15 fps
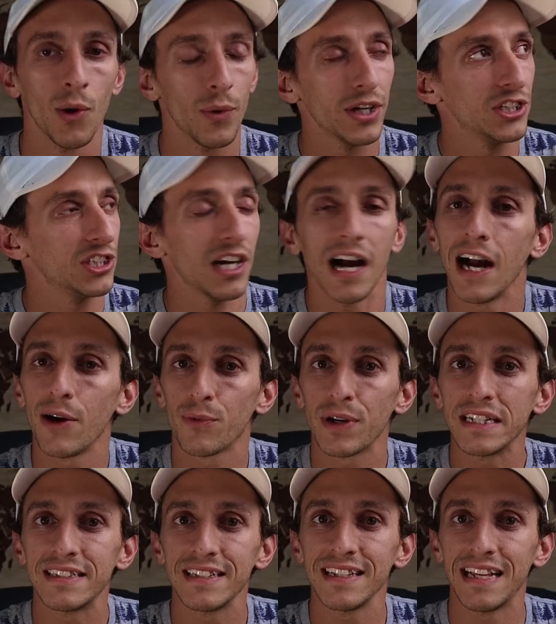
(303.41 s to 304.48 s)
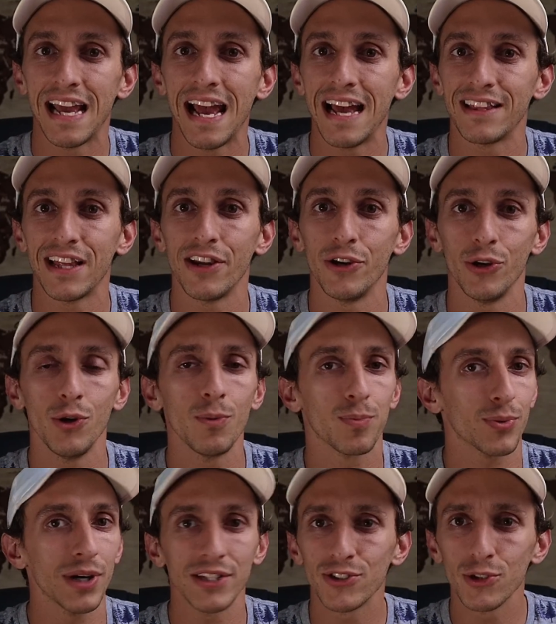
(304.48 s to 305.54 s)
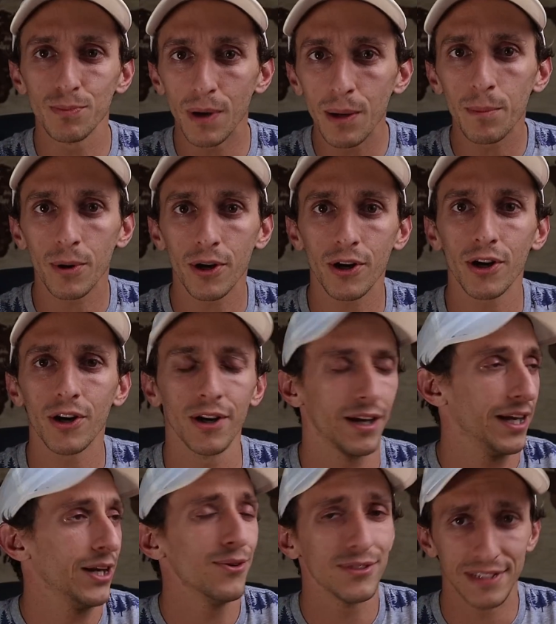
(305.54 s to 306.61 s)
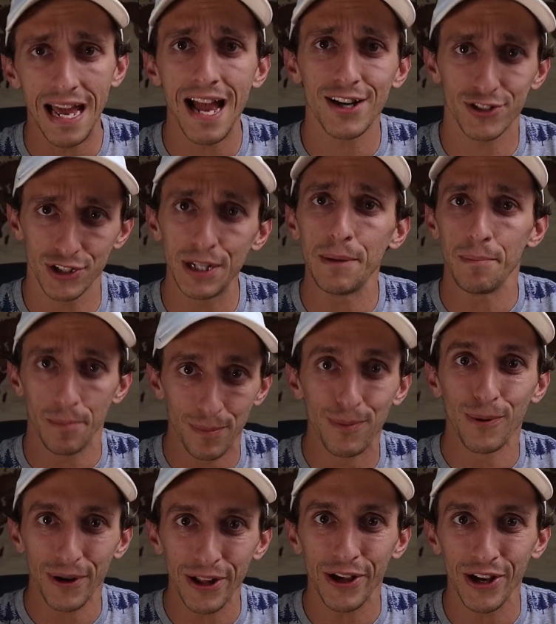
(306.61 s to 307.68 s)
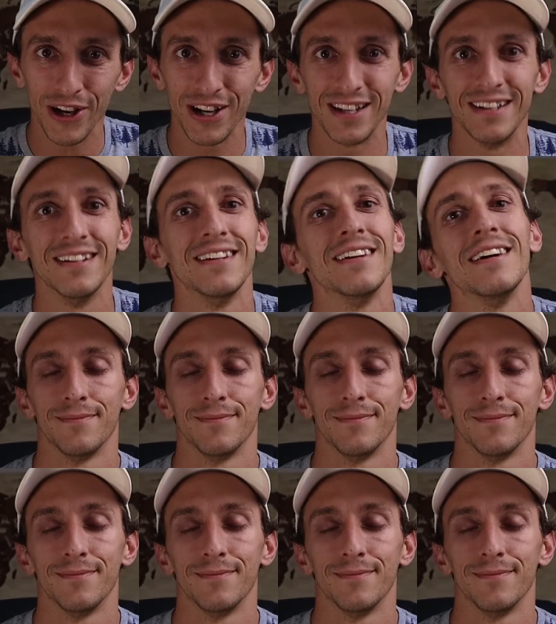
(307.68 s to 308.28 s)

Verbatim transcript: which I recently had that new pretzel bun burger and it was actually pretty good.